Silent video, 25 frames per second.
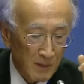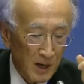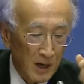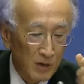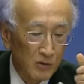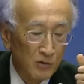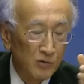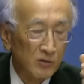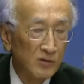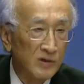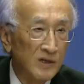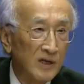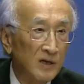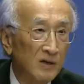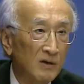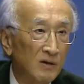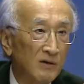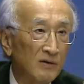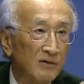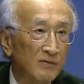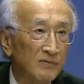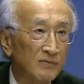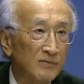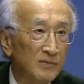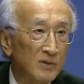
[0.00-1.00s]
Bakuri
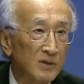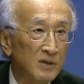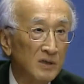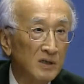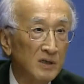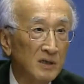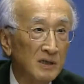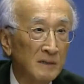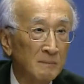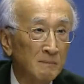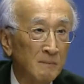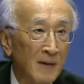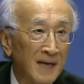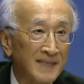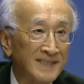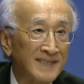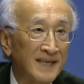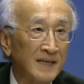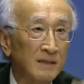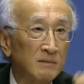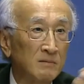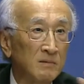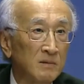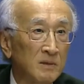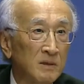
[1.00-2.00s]
of
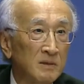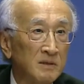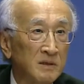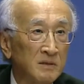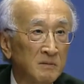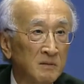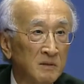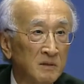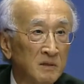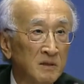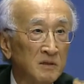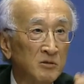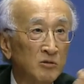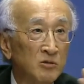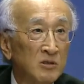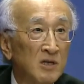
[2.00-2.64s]
uh,